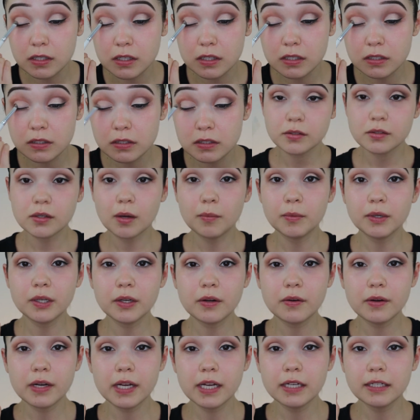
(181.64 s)
it. So I'm going to
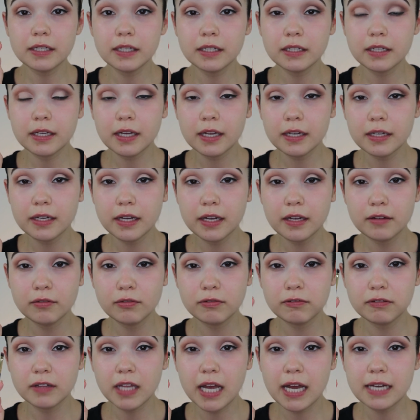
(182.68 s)
go ahead and get a
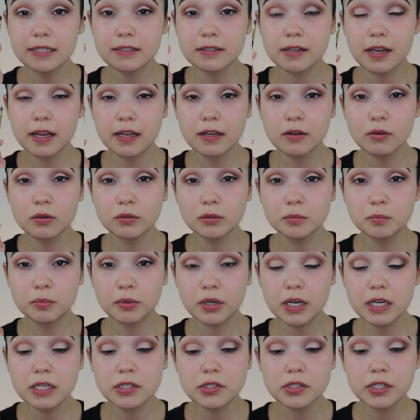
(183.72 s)
flat angled
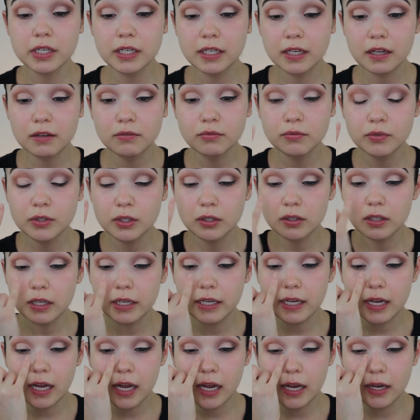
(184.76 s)
brush, and I feel
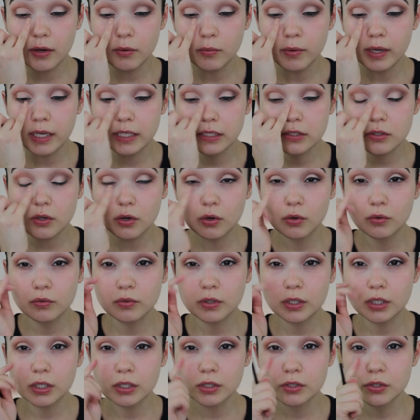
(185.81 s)
like I went
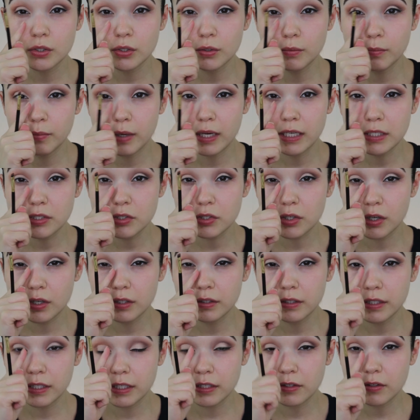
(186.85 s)
over too much
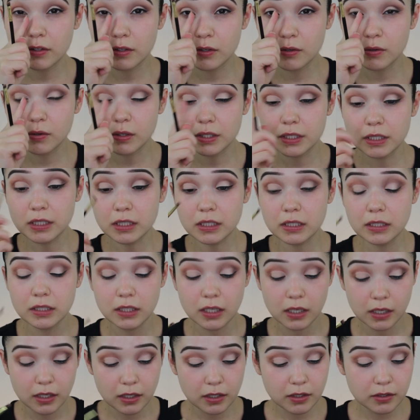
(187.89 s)
on the inner corner.
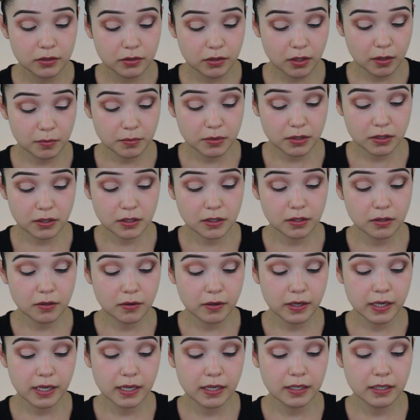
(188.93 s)
So I'm just going to go
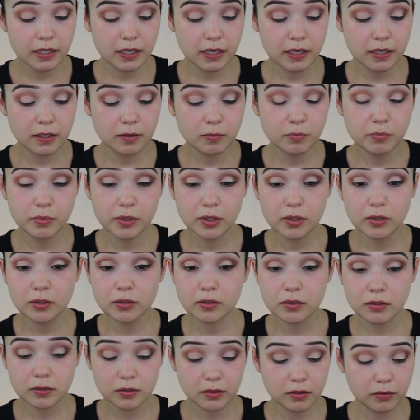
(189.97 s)
ahead and
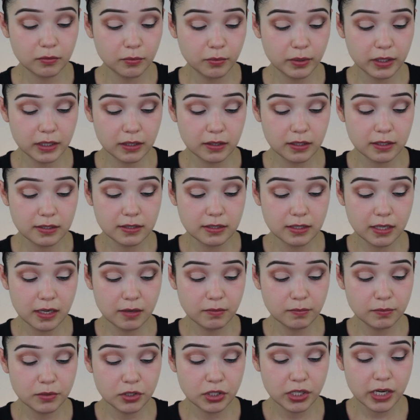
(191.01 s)
build with the
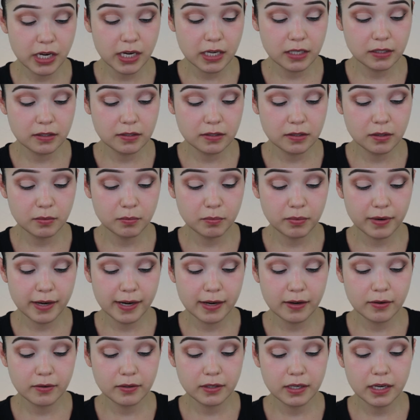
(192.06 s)
same shades, the
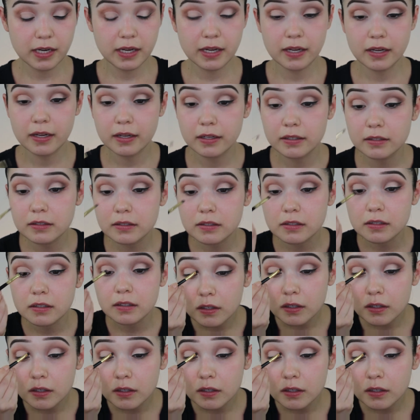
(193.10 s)
brown, and